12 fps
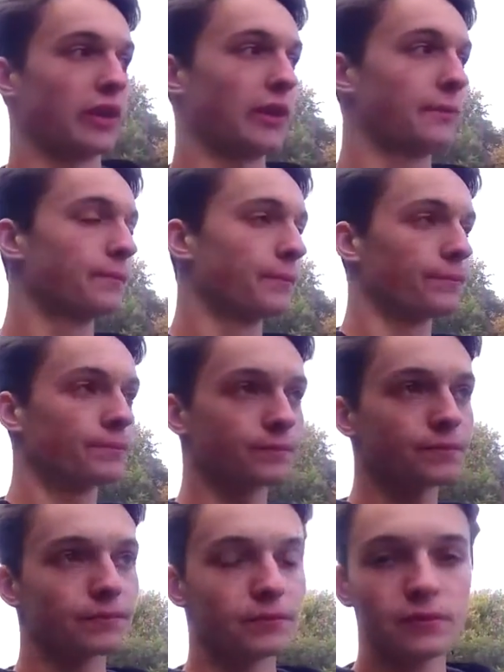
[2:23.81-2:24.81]
jig head,
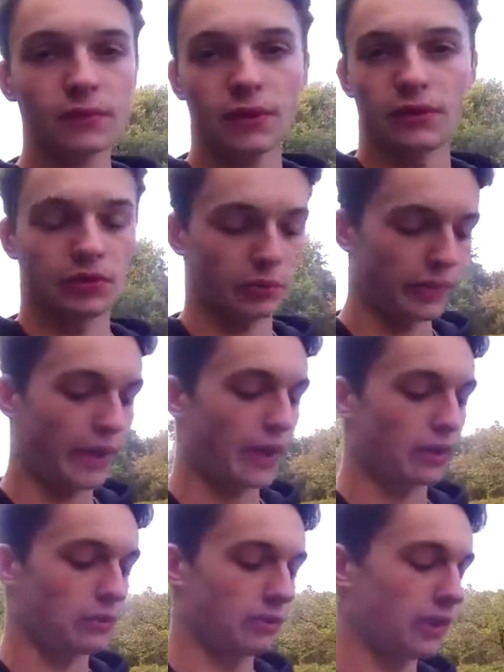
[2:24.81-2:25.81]
just what I
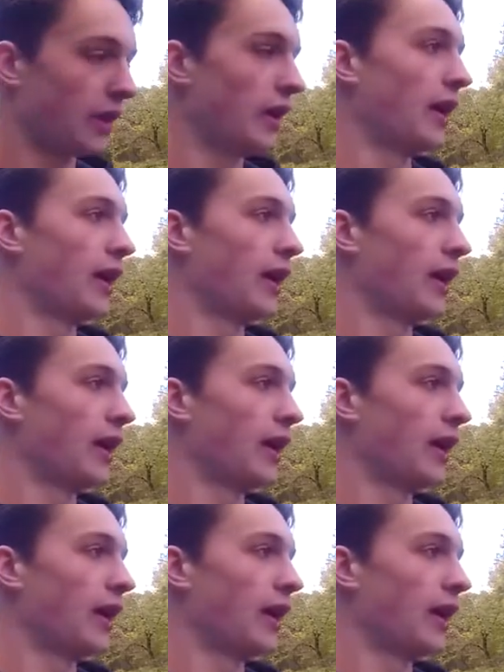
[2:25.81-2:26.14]
had on me.